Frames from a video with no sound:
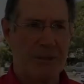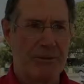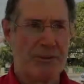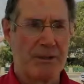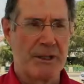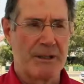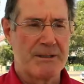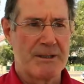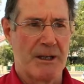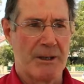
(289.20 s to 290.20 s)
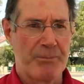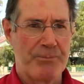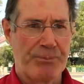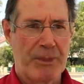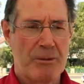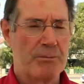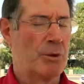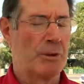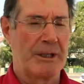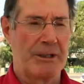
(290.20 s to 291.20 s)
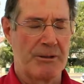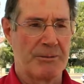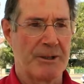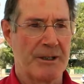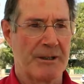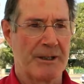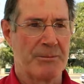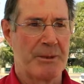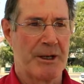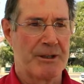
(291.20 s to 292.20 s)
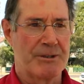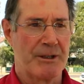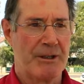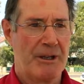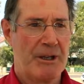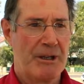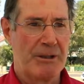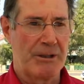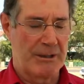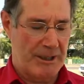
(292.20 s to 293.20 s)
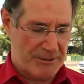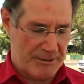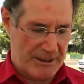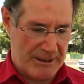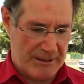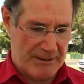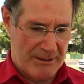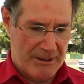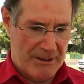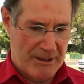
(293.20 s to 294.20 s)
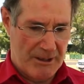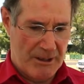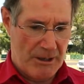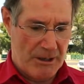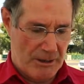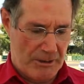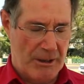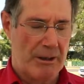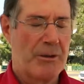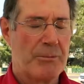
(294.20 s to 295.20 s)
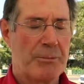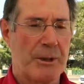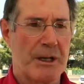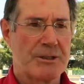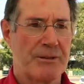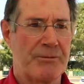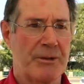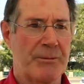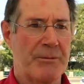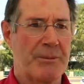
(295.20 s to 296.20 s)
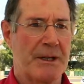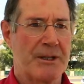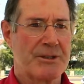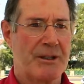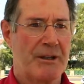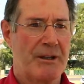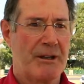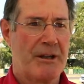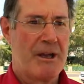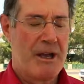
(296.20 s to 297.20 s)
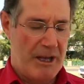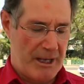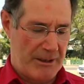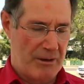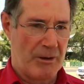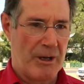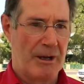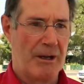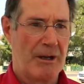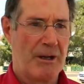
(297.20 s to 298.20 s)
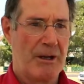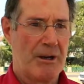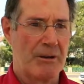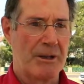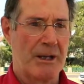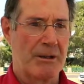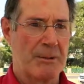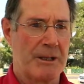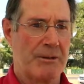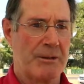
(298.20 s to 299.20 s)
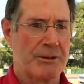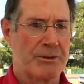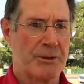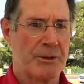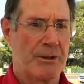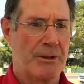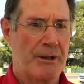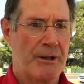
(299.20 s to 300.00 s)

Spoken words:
If you get more legume growing in the pasture, you can actually get higher production from that pasture and higher organic matter in the soil.